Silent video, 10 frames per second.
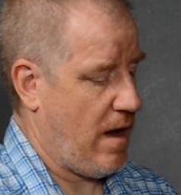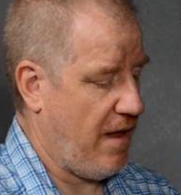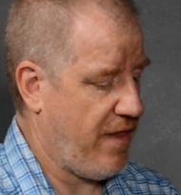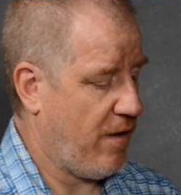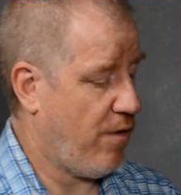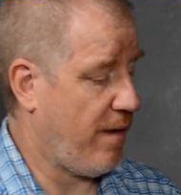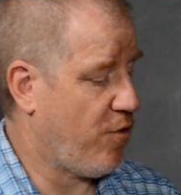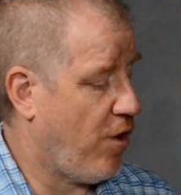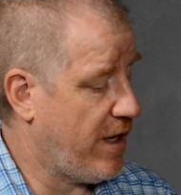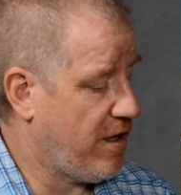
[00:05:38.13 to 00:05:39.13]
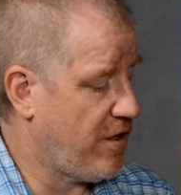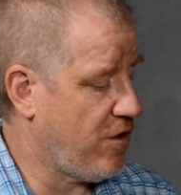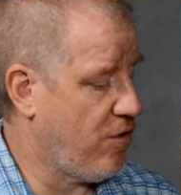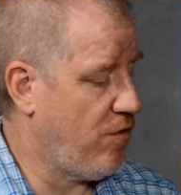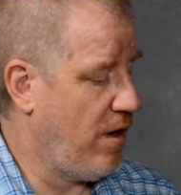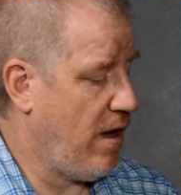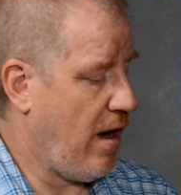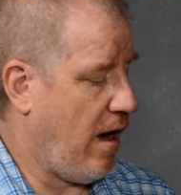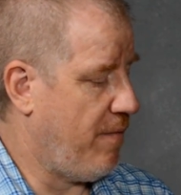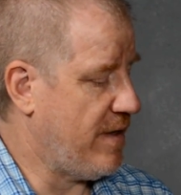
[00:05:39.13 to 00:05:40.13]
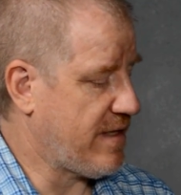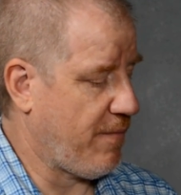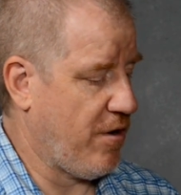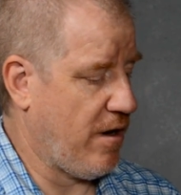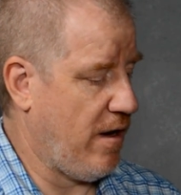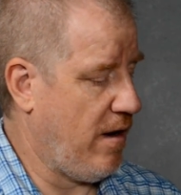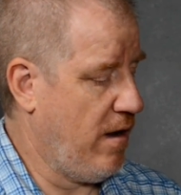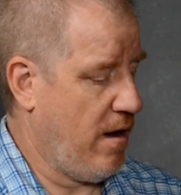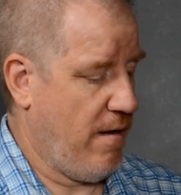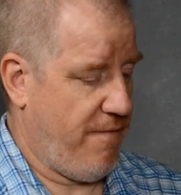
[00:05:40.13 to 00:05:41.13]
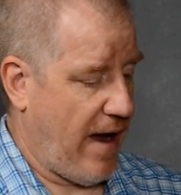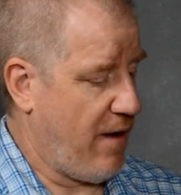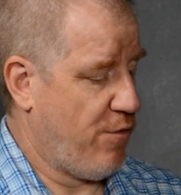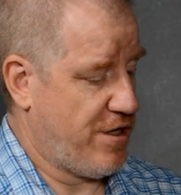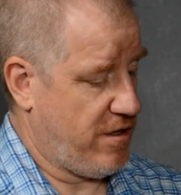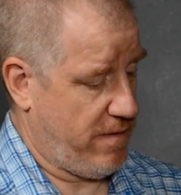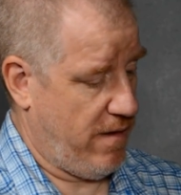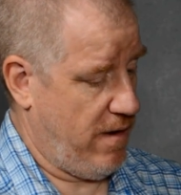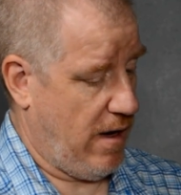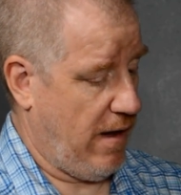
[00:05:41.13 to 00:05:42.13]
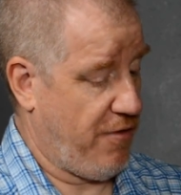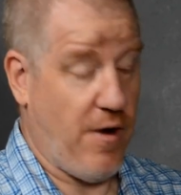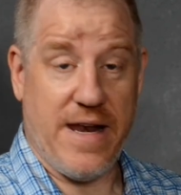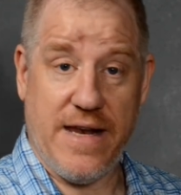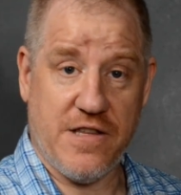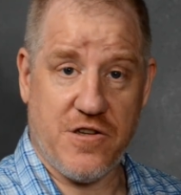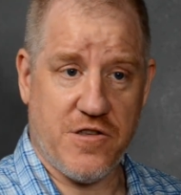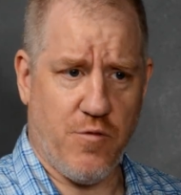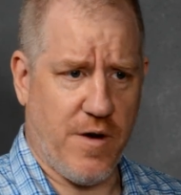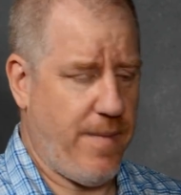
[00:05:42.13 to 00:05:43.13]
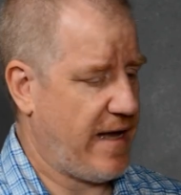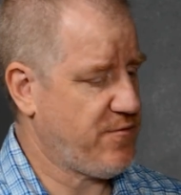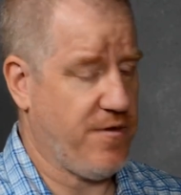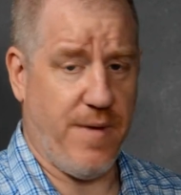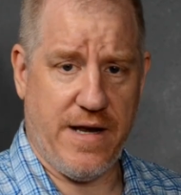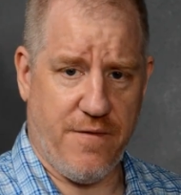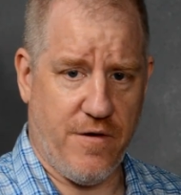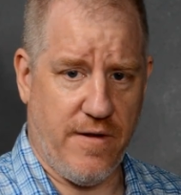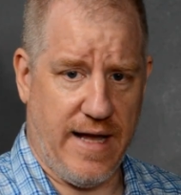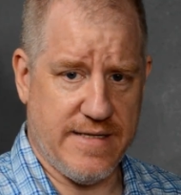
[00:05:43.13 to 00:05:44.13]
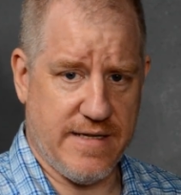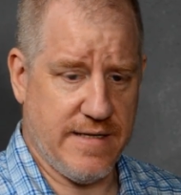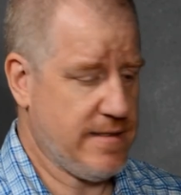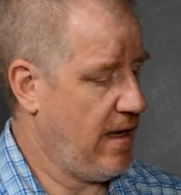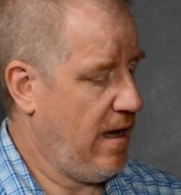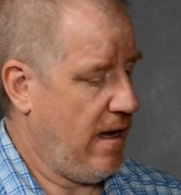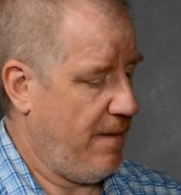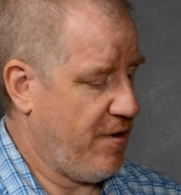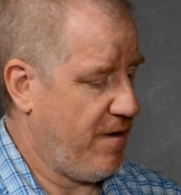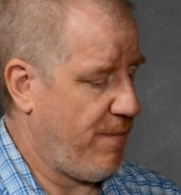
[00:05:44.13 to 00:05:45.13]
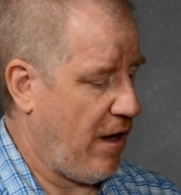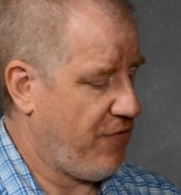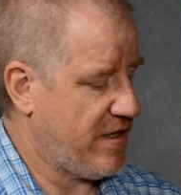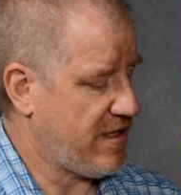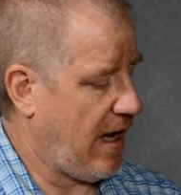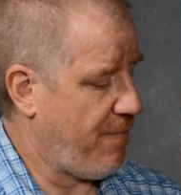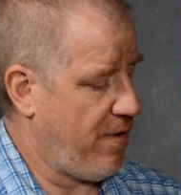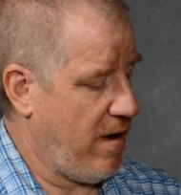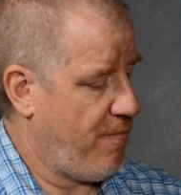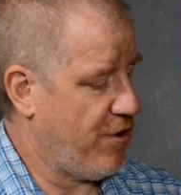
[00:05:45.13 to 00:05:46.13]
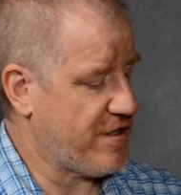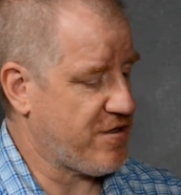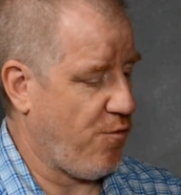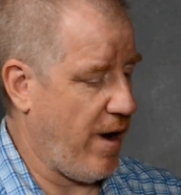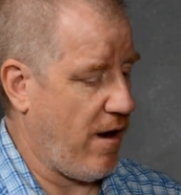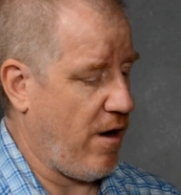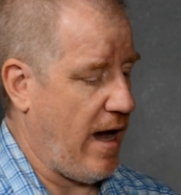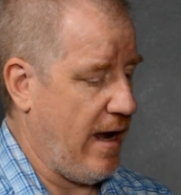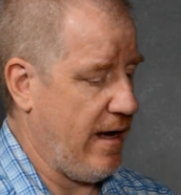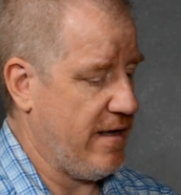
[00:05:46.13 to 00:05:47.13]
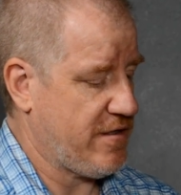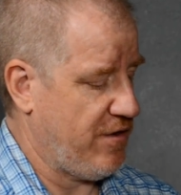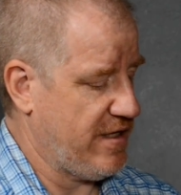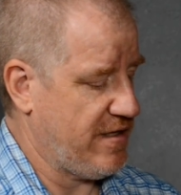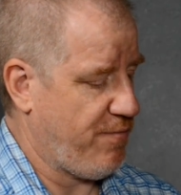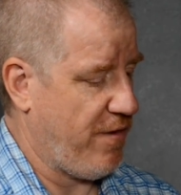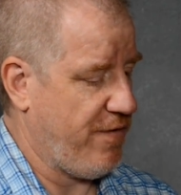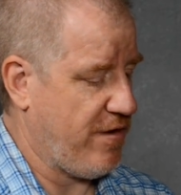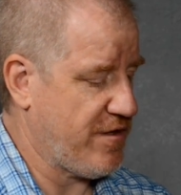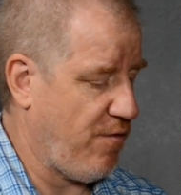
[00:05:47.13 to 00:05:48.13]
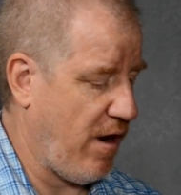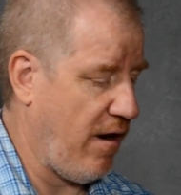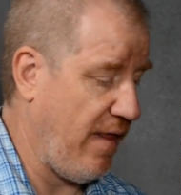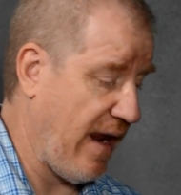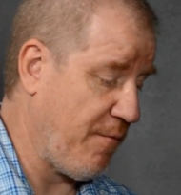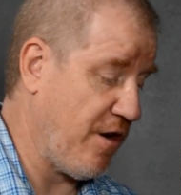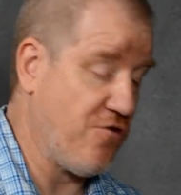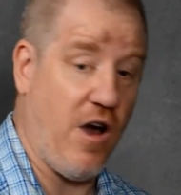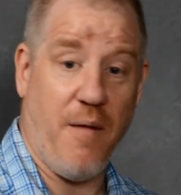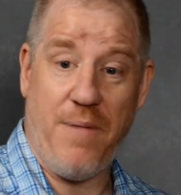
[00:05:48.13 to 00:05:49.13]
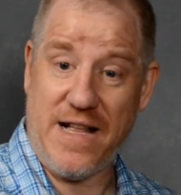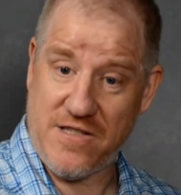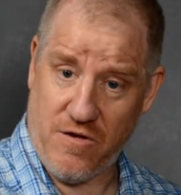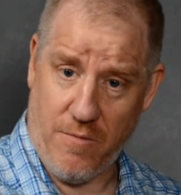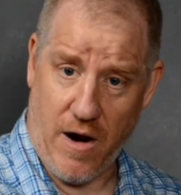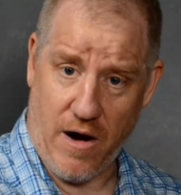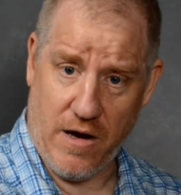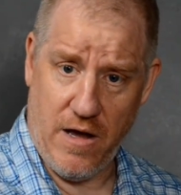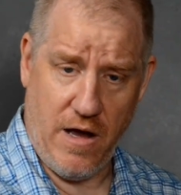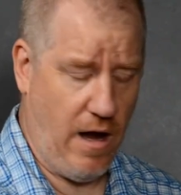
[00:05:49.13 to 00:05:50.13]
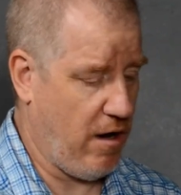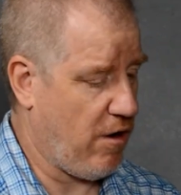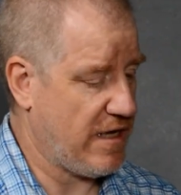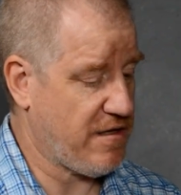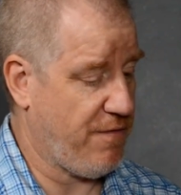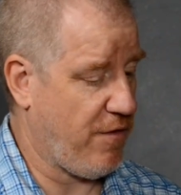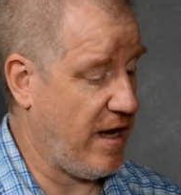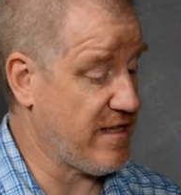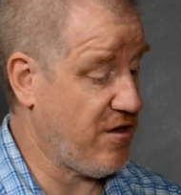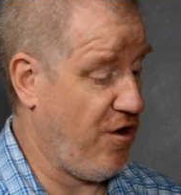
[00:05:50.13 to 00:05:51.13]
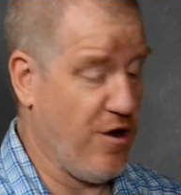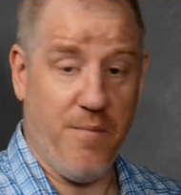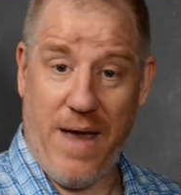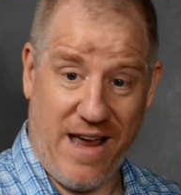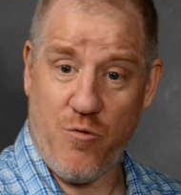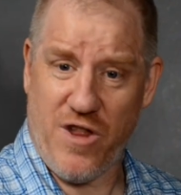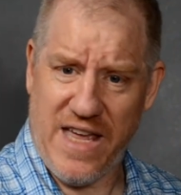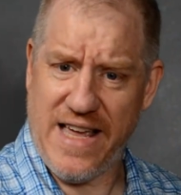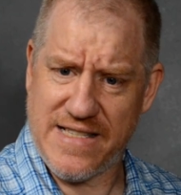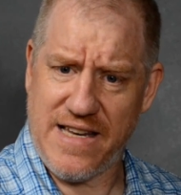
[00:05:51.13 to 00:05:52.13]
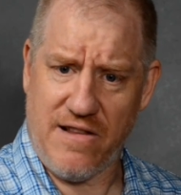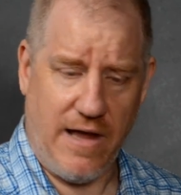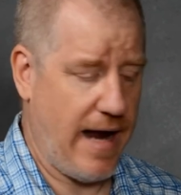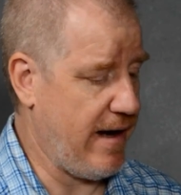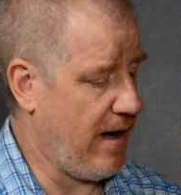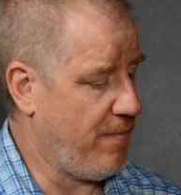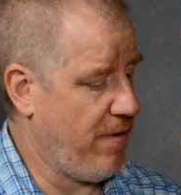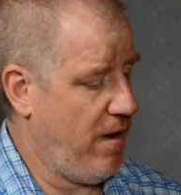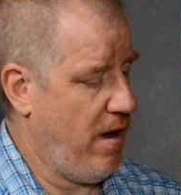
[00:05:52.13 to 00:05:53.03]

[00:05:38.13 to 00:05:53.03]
I think what I'm going to do is I'm going to find which threaded inserts work best with my different lenses. I'm going to mount this up, put a square on it, so this is perfectly square, and then I'm going to draw a pencil mark across the front, so make it really easy to line it up